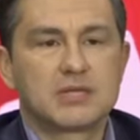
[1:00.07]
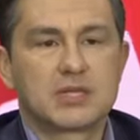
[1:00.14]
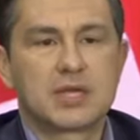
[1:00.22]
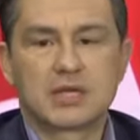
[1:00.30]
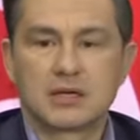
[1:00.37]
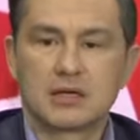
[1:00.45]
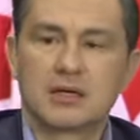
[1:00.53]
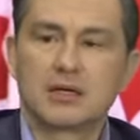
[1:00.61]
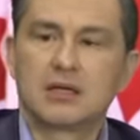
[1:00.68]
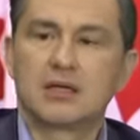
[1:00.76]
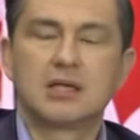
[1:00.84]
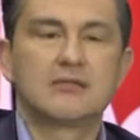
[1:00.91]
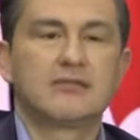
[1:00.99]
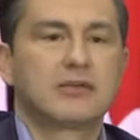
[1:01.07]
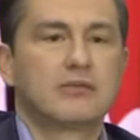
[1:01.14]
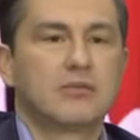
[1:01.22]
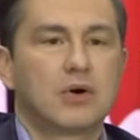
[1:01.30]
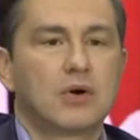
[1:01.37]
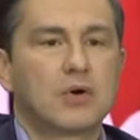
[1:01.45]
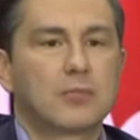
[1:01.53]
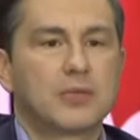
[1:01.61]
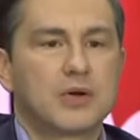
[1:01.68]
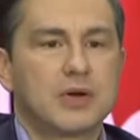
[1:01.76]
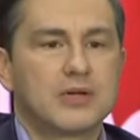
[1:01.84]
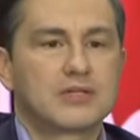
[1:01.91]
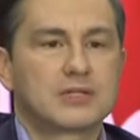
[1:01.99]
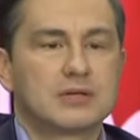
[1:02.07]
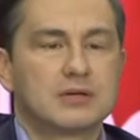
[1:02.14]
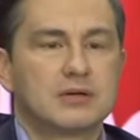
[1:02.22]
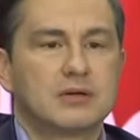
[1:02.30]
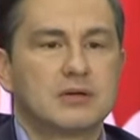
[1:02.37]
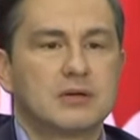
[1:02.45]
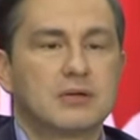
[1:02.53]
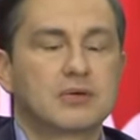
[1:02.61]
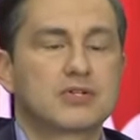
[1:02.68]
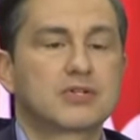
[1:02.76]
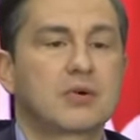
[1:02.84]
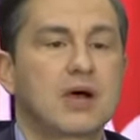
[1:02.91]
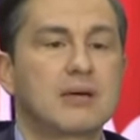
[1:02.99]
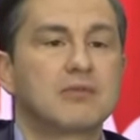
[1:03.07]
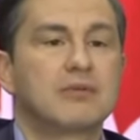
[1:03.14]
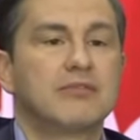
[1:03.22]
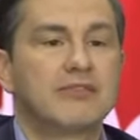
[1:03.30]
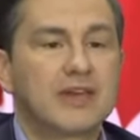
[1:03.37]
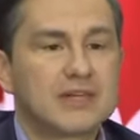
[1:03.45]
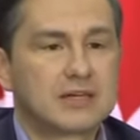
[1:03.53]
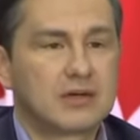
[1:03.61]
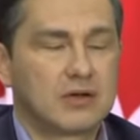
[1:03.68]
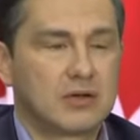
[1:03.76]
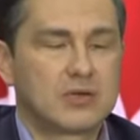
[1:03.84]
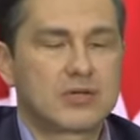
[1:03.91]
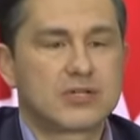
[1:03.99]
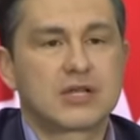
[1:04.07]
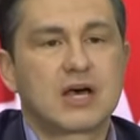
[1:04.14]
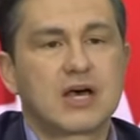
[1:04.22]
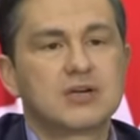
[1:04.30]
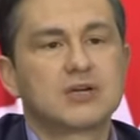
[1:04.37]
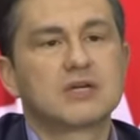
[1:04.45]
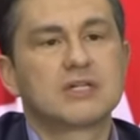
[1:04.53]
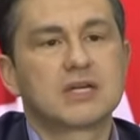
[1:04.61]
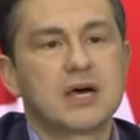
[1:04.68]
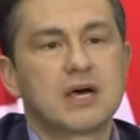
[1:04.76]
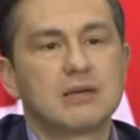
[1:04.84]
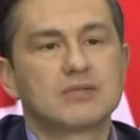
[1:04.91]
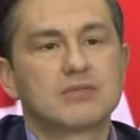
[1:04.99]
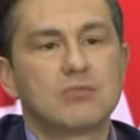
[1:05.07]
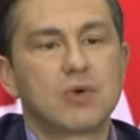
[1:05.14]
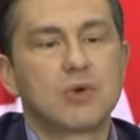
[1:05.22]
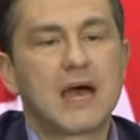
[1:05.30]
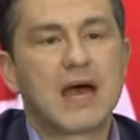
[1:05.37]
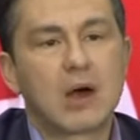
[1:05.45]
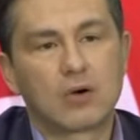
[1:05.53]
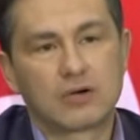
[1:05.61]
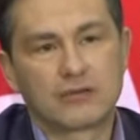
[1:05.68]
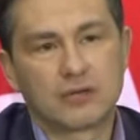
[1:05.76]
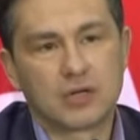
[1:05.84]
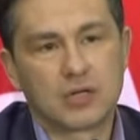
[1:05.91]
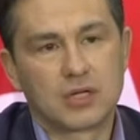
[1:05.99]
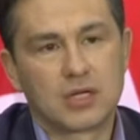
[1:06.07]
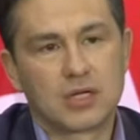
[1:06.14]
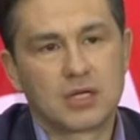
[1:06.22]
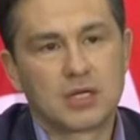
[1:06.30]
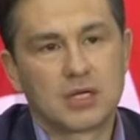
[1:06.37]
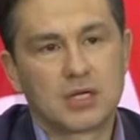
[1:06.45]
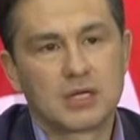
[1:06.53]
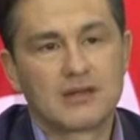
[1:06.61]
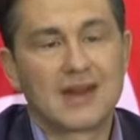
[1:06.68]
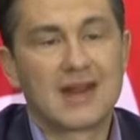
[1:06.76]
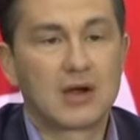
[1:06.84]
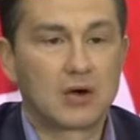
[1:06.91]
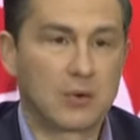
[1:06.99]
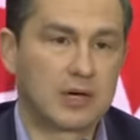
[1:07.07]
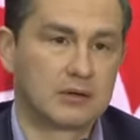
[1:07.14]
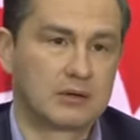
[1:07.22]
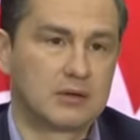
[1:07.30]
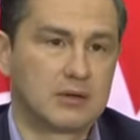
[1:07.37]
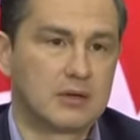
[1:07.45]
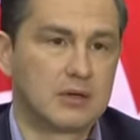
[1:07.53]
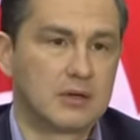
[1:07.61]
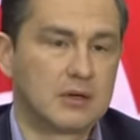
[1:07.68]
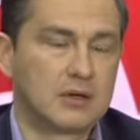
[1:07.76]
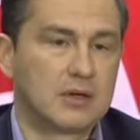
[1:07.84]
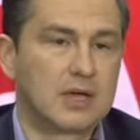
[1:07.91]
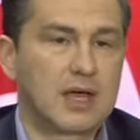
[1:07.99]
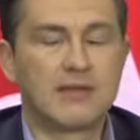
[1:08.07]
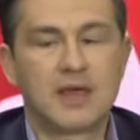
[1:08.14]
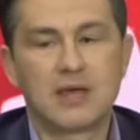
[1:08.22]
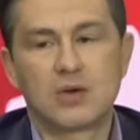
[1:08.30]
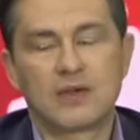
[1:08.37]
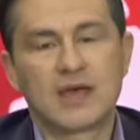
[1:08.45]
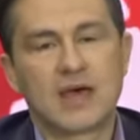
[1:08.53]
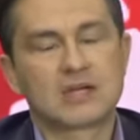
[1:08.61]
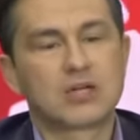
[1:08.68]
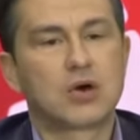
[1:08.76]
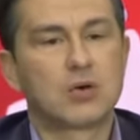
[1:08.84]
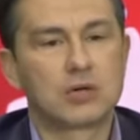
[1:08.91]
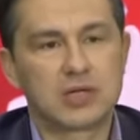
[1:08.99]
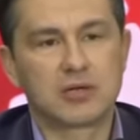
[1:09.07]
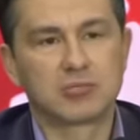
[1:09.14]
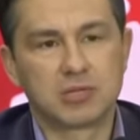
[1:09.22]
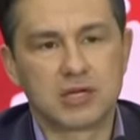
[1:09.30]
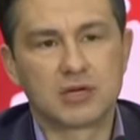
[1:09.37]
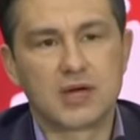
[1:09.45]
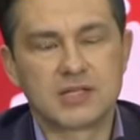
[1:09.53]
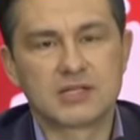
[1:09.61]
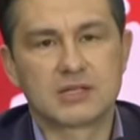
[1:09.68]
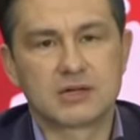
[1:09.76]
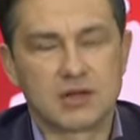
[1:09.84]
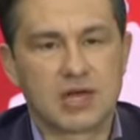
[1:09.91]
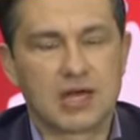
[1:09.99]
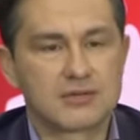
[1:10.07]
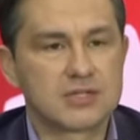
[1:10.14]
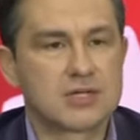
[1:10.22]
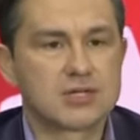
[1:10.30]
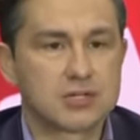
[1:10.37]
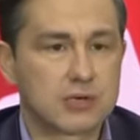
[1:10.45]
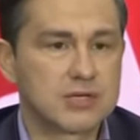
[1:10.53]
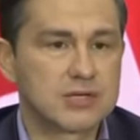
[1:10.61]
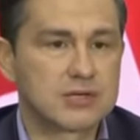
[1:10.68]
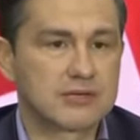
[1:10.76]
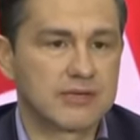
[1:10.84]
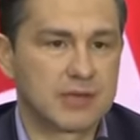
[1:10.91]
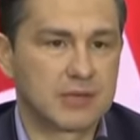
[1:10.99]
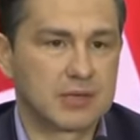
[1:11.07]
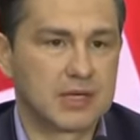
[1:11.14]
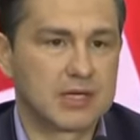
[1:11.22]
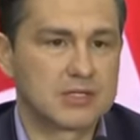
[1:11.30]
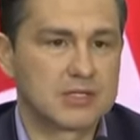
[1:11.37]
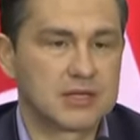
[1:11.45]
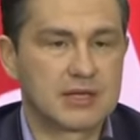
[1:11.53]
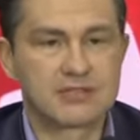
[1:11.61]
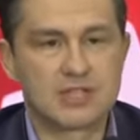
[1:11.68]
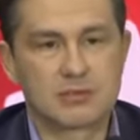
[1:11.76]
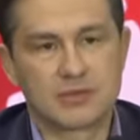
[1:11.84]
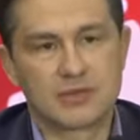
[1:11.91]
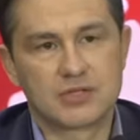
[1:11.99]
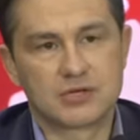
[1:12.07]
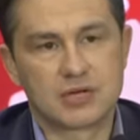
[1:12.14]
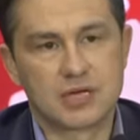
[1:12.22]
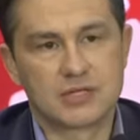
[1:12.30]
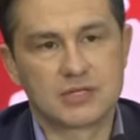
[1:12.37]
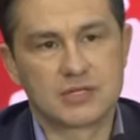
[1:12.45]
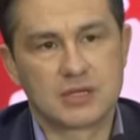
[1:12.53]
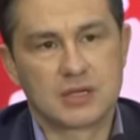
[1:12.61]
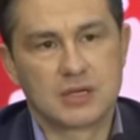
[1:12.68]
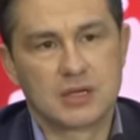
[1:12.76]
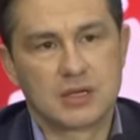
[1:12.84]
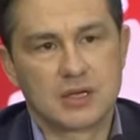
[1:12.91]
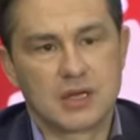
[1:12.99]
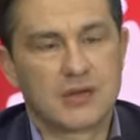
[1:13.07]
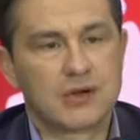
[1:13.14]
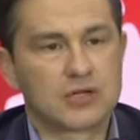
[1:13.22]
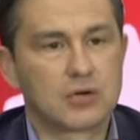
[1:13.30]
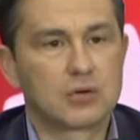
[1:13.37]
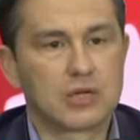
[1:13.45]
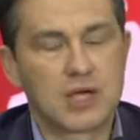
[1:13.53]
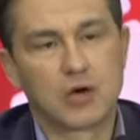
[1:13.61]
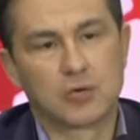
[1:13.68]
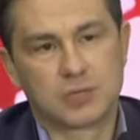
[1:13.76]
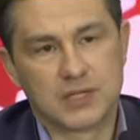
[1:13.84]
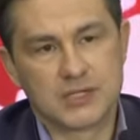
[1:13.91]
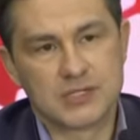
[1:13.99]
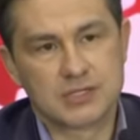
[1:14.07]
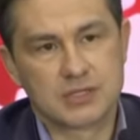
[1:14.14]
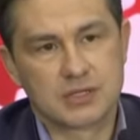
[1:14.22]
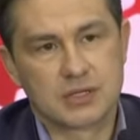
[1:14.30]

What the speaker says: say? Give them more opioids. Prescribe them fentanyl, which is 100 times more powerful than heroin. And then when that totally obliterates their lives and destroys their families, leaves them on the streets, and they're totally hopeless,